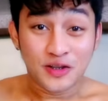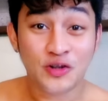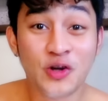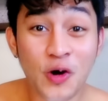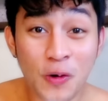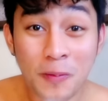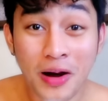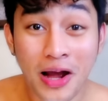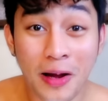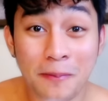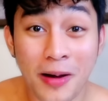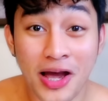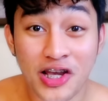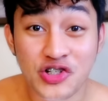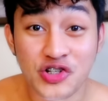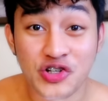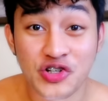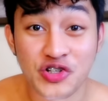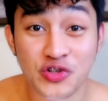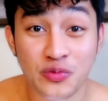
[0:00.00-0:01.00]
Yo mga
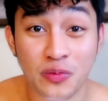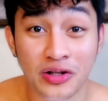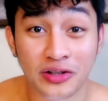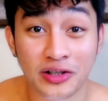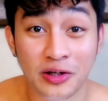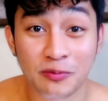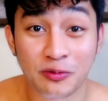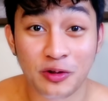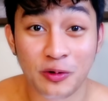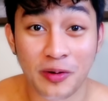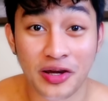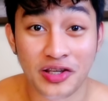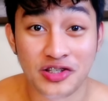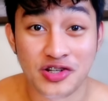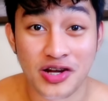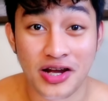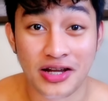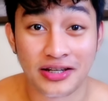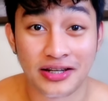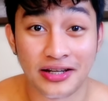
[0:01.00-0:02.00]
bashers, welcome to my
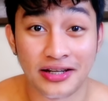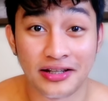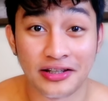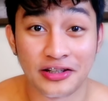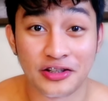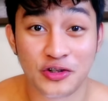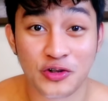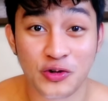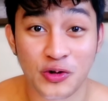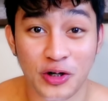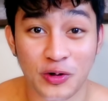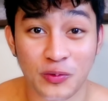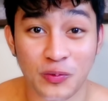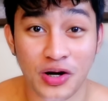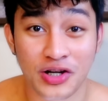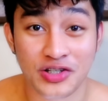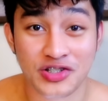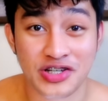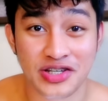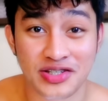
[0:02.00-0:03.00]
channel and you are
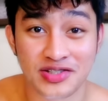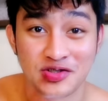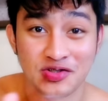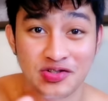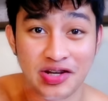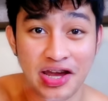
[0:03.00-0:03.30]
watching